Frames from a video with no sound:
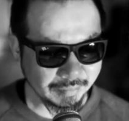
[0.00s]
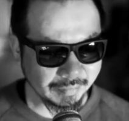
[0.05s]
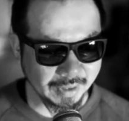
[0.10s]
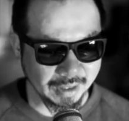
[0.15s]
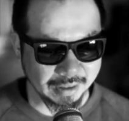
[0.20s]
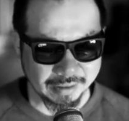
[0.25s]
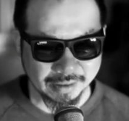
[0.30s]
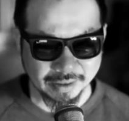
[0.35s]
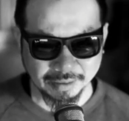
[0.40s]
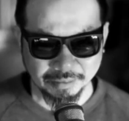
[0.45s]

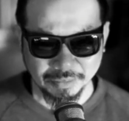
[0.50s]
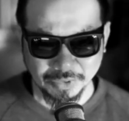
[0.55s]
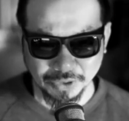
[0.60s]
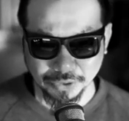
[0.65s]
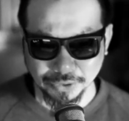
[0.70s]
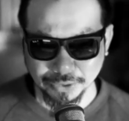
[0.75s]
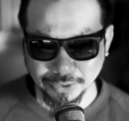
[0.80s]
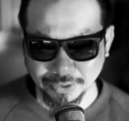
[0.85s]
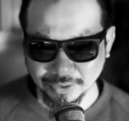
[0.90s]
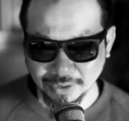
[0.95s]
some
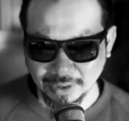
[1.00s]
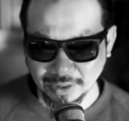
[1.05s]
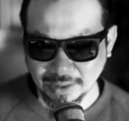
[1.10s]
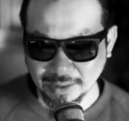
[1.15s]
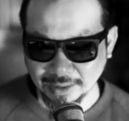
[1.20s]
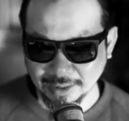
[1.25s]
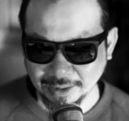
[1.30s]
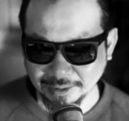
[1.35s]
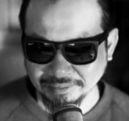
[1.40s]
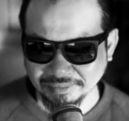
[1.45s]
dude
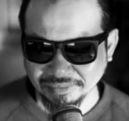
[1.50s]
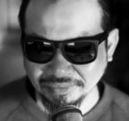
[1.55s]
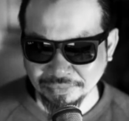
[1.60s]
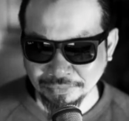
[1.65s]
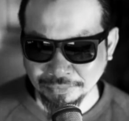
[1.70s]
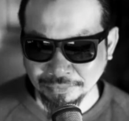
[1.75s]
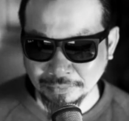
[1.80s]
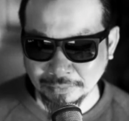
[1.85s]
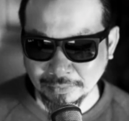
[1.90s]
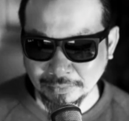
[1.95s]

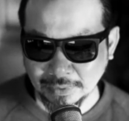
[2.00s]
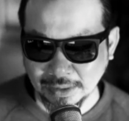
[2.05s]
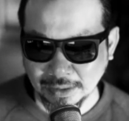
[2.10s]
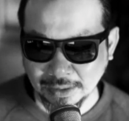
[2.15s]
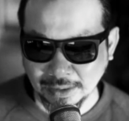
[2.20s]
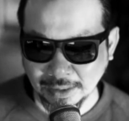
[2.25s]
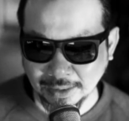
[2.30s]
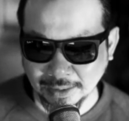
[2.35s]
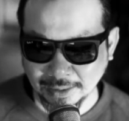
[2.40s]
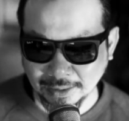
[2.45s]
in
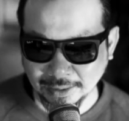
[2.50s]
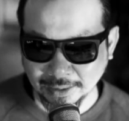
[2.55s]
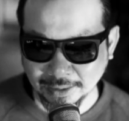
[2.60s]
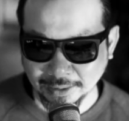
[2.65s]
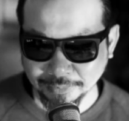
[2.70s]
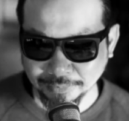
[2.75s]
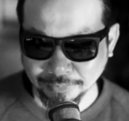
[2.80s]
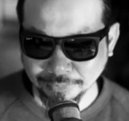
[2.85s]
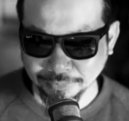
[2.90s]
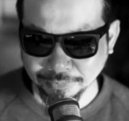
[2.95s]
a
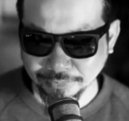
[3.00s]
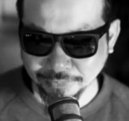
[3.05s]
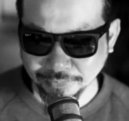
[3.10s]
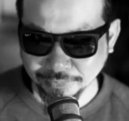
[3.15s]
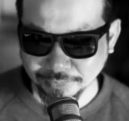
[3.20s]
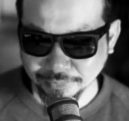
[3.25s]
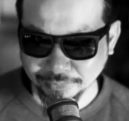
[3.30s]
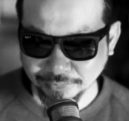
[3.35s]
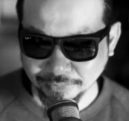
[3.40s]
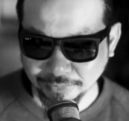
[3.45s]

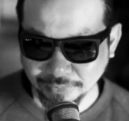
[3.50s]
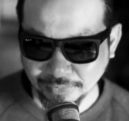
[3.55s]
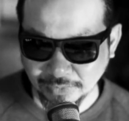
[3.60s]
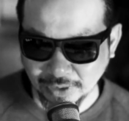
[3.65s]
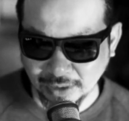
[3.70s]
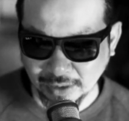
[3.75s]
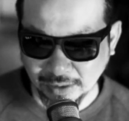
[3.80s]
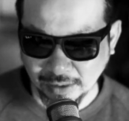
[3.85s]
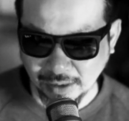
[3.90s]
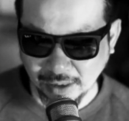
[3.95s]

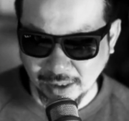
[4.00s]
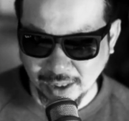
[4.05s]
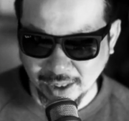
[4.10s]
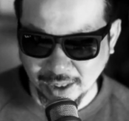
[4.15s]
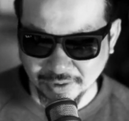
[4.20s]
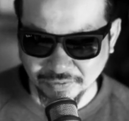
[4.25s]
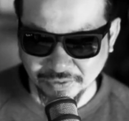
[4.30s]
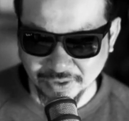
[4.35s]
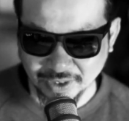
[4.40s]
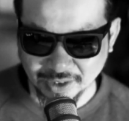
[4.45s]

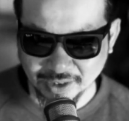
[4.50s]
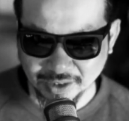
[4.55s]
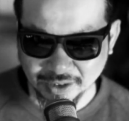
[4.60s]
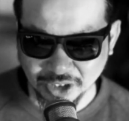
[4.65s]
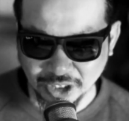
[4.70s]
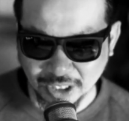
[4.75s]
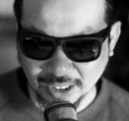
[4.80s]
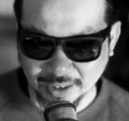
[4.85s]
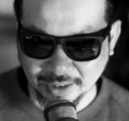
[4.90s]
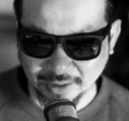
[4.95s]
high-vis
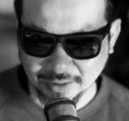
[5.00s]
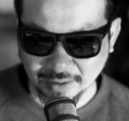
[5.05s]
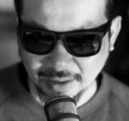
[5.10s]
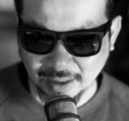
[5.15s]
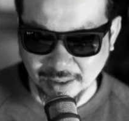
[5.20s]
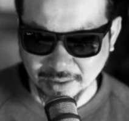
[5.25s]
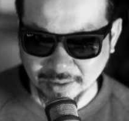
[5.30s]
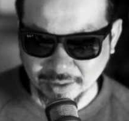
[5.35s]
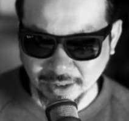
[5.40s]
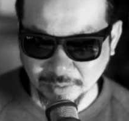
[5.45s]
jacket
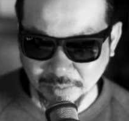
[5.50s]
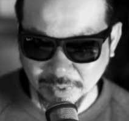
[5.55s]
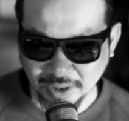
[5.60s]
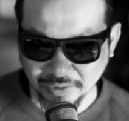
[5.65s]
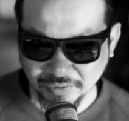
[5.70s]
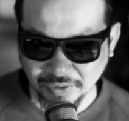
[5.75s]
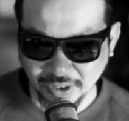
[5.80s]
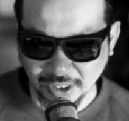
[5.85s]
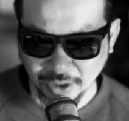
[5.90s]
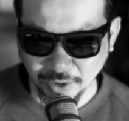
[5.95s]
asking me
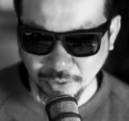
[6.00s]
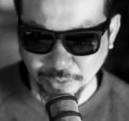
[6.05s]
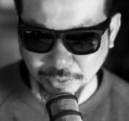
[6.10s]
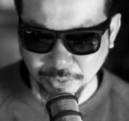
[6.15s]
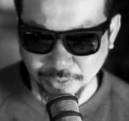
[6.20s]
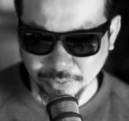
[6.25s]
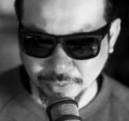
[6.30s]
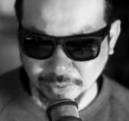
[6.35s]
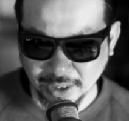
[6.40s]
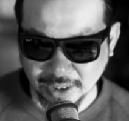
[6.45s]
if I
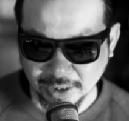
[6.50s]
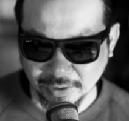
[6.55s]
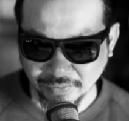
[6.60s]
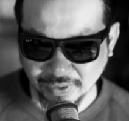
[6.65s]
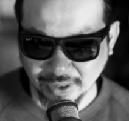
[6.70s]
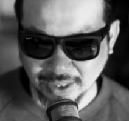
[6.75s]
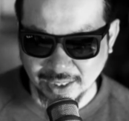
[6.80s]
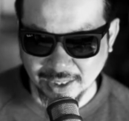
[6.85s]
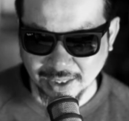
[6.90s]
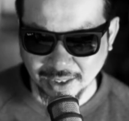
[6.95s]
own any of
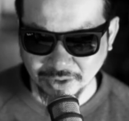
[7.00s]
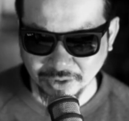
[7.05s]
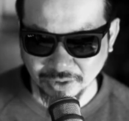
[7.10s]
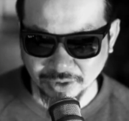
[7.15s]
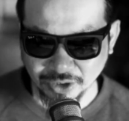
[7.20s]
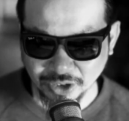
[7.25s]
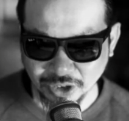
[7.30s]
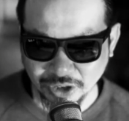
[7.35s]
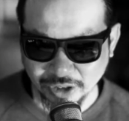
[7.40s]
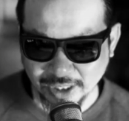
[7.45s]
the cars on
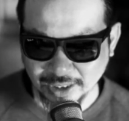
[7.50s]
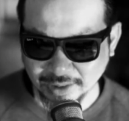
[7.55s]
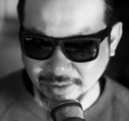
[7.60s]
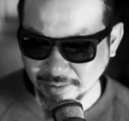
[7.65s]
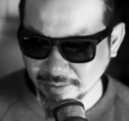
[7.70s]
the street.